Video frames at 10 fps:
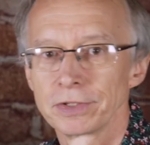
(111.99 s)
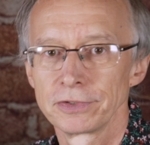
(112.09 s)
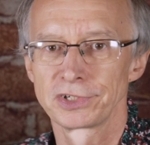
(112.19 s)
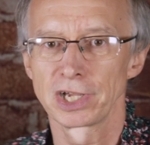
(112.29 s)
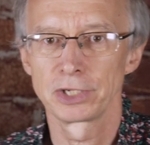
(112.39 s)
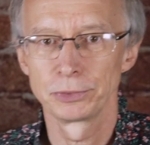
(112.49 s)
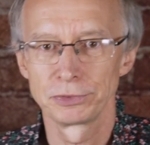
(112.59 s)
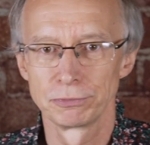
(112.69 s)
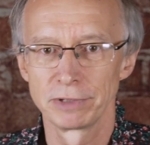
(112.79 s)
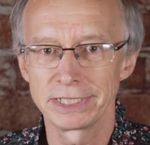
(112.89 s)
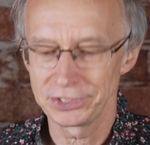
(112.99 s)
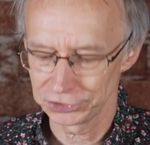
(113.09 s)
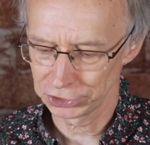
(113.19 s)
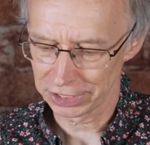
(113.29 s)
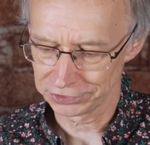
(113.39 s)
that I would really
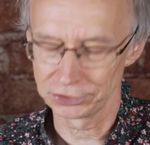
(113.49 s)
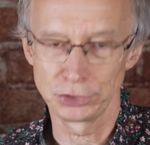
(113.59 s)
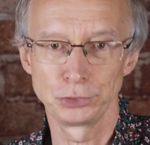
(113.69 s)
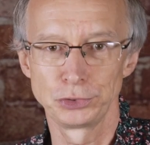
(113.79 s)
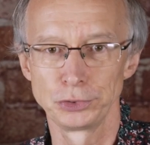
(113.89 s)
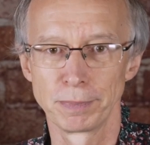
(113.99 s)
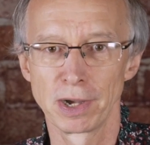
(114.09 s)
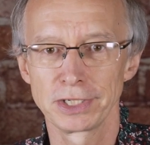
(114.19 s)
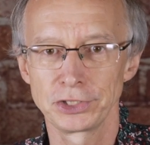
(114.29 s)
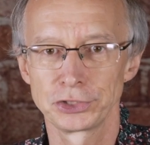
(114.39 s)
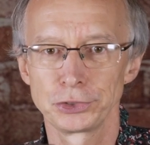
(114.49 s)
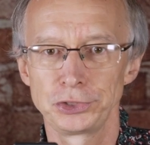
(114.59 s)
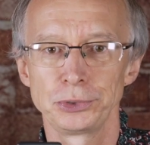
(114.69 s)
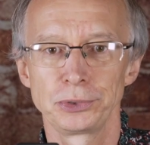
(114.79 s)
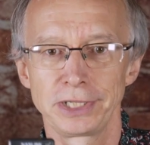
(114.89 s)
suggest that you do buy,
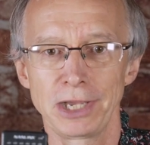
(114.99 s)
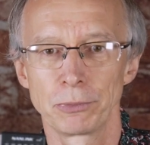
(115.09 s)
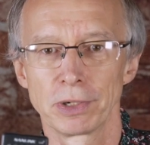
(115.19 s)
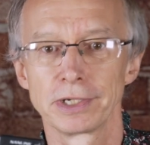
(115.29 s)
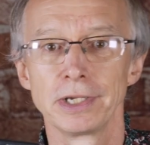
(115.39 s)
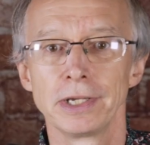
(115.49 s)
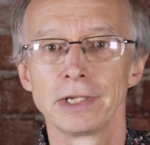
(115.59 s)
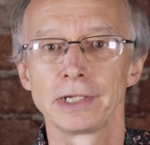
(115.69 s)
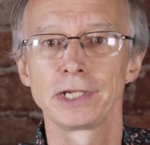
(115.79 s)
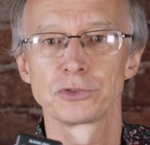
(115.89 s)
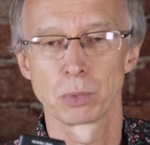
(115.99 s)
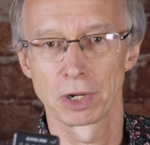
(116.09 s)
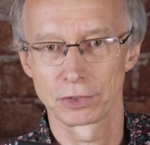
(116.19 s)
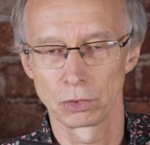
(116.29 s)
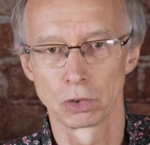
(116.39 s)
should you get one, is
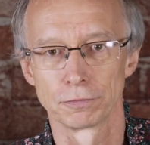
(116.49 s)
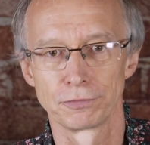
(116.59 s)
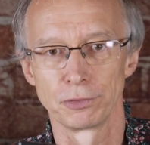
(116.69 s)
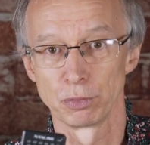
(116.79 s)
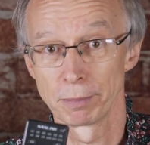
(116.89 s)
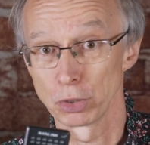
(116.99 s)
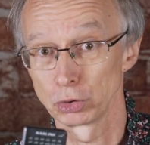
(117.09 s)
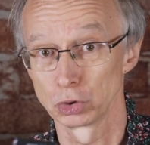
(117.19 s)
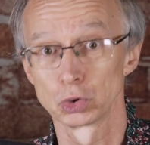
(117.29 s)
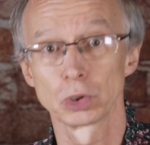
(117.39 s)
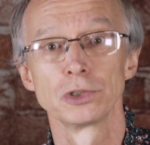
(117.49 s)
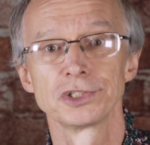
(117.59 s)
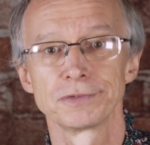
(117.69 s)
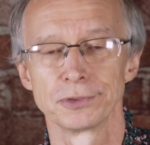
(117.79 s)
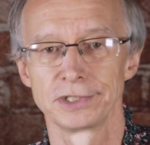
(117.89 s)
one of the remote
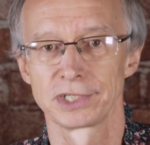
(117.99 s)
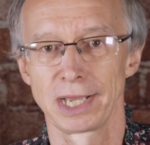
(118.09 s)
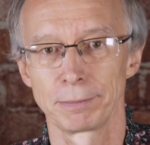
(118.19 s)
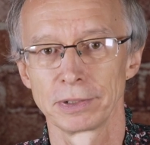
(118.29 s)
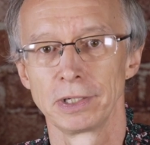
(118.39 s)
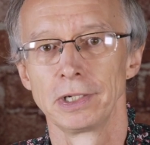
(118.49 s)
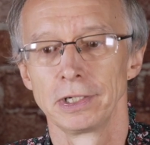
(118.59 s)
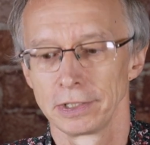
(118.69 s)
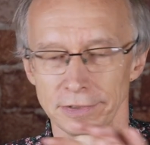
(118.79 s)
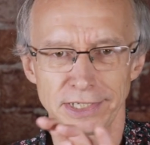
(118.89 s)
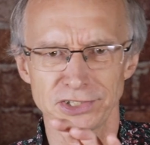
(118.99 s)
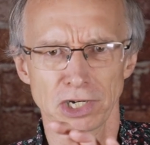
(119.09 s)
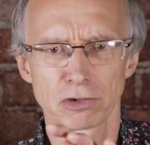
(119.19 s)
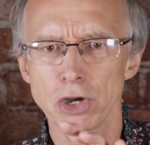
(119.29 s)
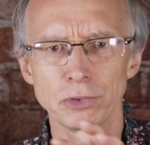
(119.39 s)
controls for this lamp. These
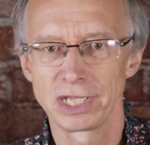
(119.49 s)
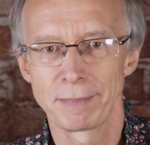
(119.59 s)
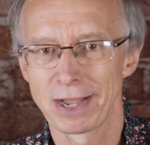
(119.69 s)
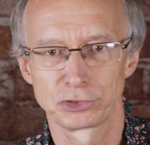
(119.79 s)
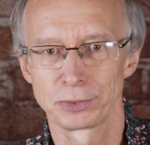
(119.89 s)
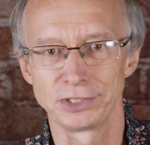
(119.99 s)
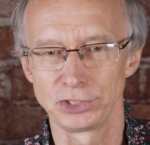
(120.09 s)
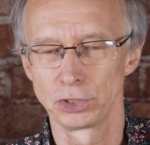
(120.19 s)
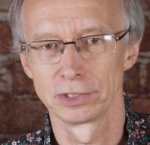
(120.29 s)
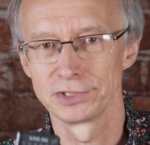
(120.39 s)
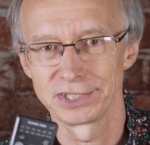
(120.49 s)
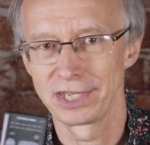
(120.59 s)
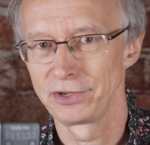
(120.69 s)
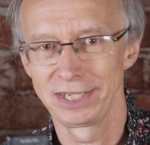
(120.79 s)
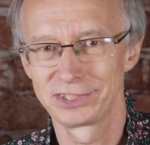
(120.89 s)
are only about $20,
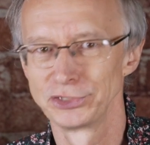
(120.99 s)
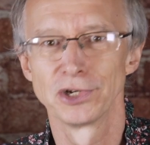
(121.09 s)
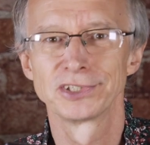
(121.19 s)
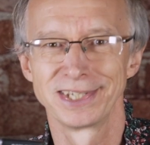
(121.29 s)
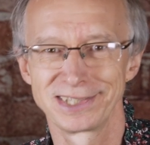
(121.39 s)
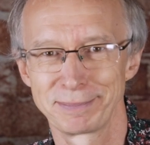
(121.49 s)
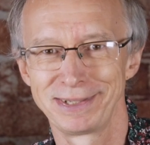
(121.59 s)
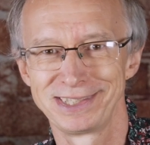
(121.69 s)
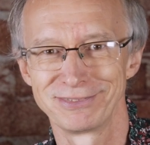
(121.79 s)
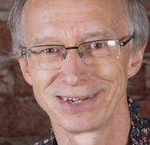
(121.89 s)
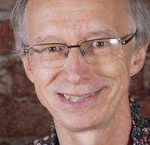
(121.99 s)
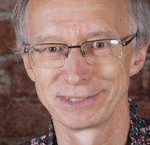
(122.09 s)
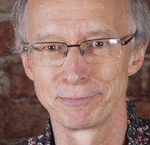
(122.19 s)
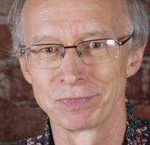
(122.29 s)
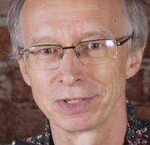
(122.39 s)
then it's not an expensive item,